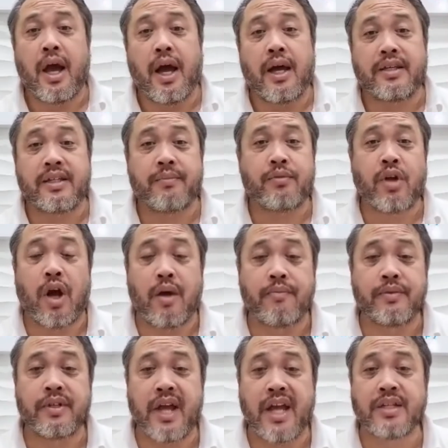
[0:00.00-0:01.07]

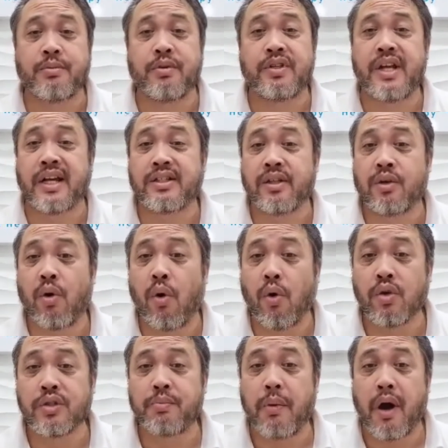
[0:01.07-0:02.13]
Sometimes asthma attacks are
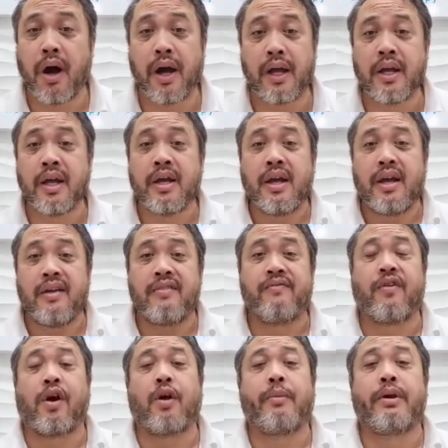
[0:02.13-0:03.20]
caused by
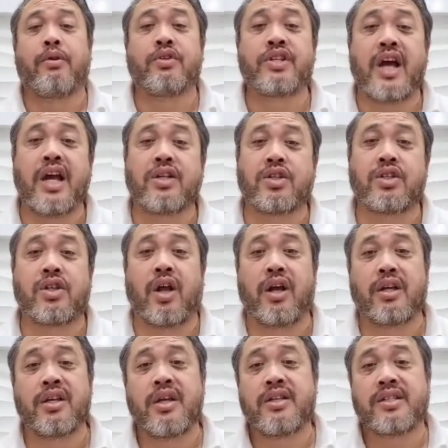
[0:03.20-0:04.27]
environmental changes, like
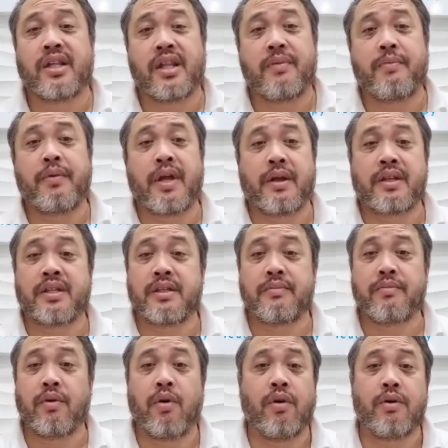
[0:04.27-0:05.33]
something that's
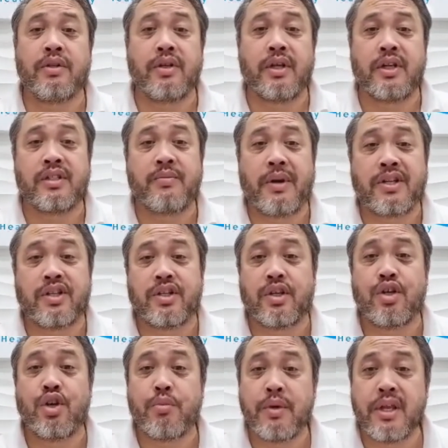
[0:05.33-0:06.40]
as much as a
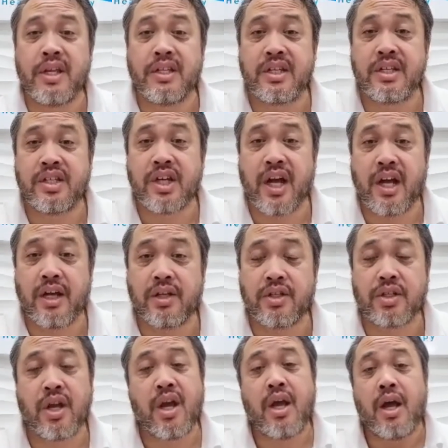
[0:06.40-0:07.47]
humidity
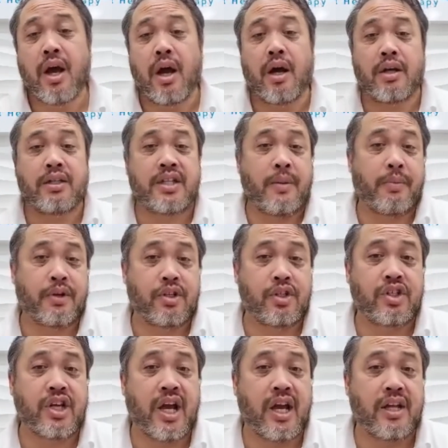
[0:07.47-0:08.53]
change, temperature
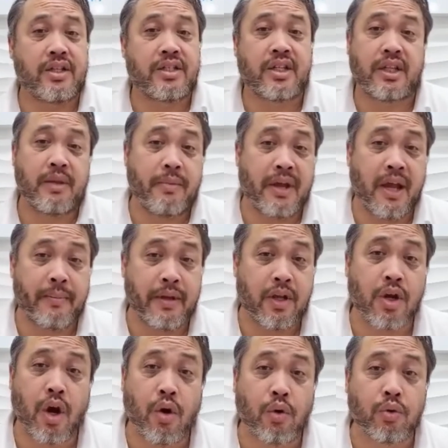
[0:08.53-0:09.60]
change, suddenly becoming
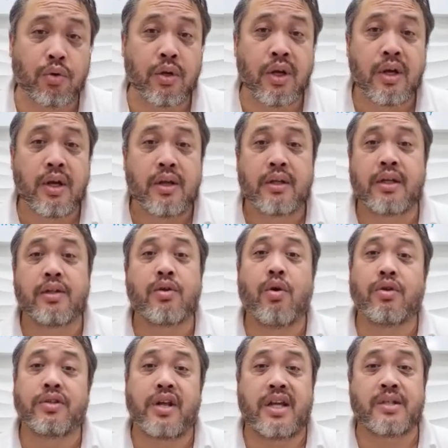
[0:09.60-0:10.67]
cold can
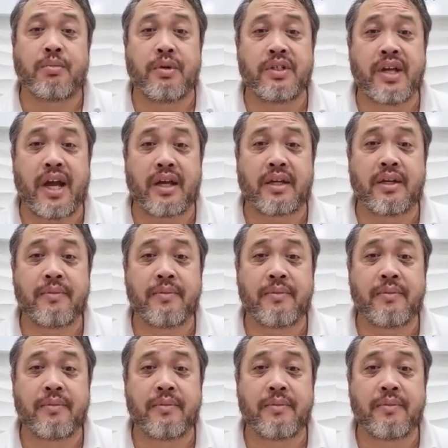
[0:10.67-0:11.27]
cause an asthma attack.